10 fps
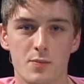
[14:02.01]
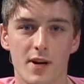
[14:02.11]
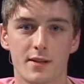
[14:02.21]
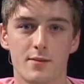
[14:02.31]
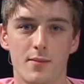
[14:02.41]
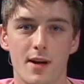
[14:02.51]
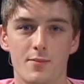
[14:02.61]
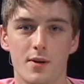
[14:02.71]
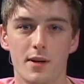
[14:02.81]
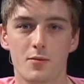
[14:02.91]
back to
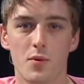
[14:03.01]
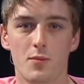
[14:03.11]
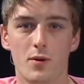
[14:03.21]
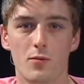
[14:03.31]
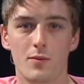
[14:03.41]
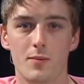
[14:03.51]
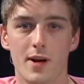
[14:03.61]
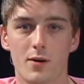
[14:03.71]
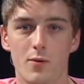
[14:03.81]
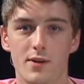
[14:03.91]
Mad Money, remember we'll be
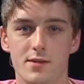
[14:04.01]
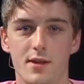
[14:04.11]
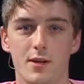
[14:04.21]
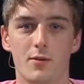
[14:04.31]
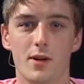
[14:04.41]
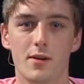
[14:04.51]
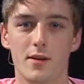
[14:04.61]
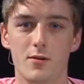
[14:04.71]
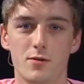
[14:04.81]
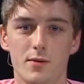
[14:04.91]
back Wednesday with all
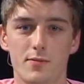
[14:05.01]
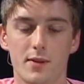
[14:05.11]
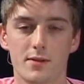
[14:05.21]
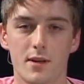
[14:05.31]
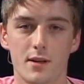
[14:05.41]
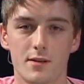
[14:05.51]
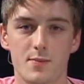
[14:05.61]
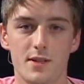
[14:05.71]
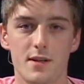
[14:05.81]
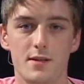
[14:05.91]
the usual
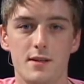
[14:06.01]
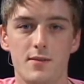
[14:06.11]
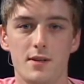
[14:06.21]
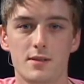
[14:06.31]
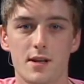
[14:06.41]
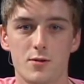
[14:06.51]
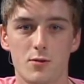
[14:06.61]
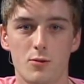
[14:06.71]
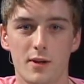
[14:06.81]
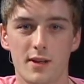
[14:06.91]
fixings, BCTV
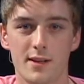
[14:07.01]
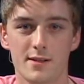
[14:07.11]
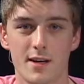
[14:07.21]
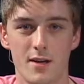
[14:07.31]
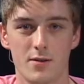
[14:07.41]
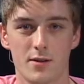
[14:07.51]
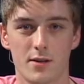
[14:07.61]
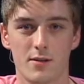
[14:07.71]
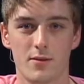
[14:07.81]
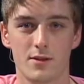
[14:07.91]
schedule, quick glance calendar
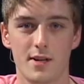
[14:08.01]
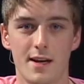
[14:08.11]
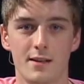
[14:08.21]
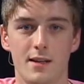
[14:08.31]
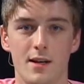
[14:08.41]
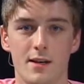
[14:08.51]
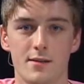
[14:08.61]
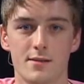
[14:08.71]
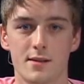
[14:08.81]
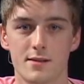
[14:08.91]
coverage,
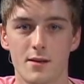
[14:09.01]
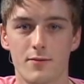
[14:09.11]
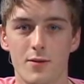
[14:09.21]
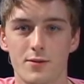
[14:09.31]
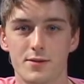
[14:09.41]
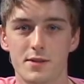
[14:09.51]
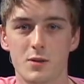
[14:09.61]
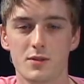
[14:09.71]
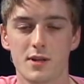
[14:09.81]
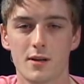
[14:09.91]
headlines, cell phones,
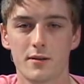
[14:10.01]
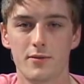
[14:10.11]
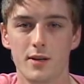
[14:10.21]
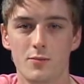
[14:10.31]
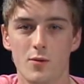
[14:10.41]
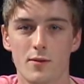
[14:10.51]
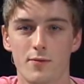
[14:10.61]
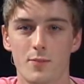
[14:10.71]
cinematography, and more for